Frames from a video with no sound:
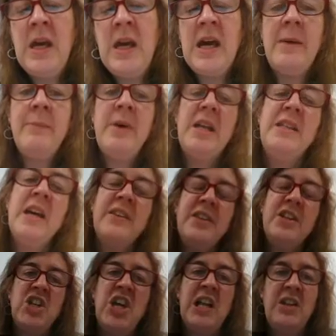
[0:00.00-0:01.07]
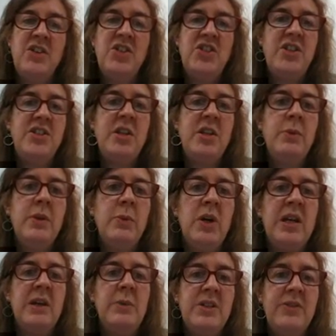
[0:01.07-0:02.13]
Another challenge to do with
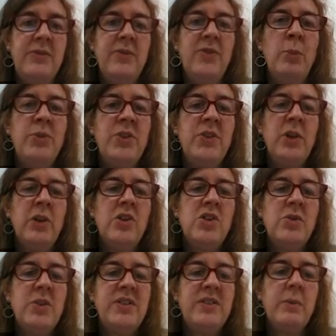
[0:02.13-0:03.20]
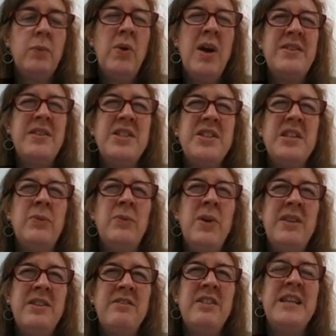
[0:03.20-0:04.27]
working with different forms of knowledge was
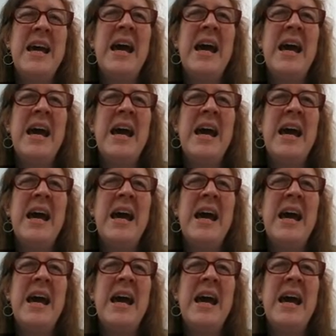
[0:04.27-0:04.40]
whether and